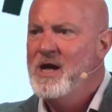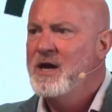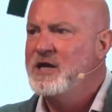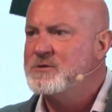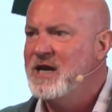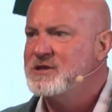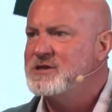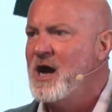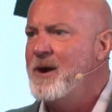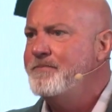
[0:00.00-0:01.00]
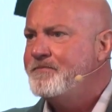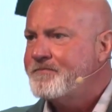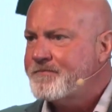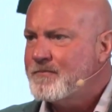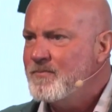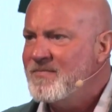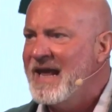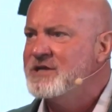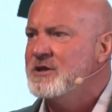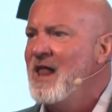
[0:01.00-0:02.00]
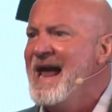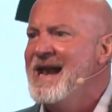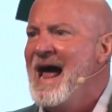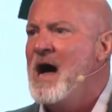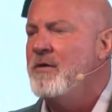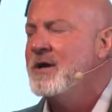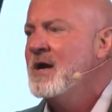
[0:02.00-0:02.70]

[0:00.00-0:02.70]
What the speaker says: It's laid out